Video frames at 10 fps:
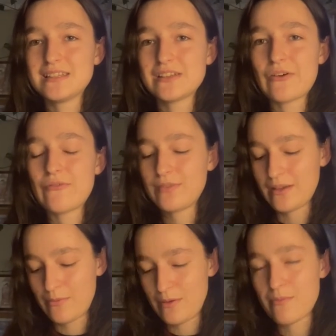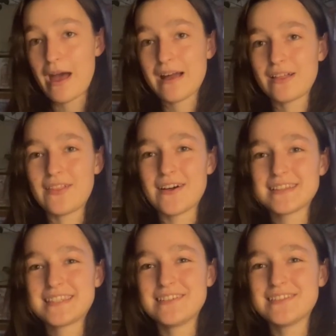so hopefully I'll be back a
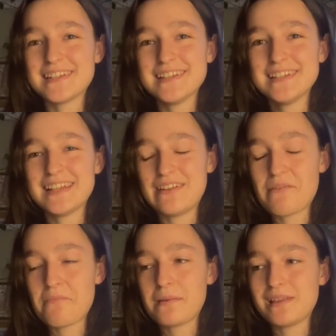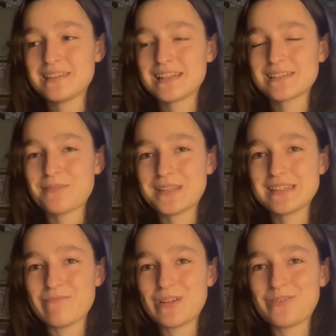lot sooner and it won't be 6
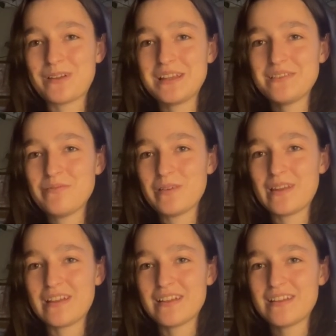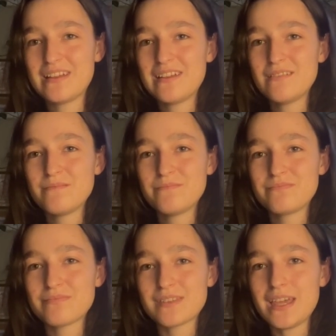months in between. But
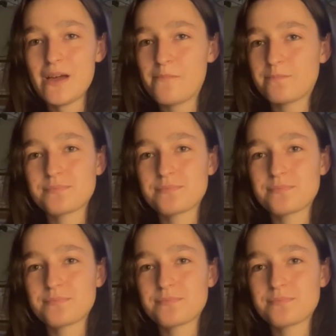yeah,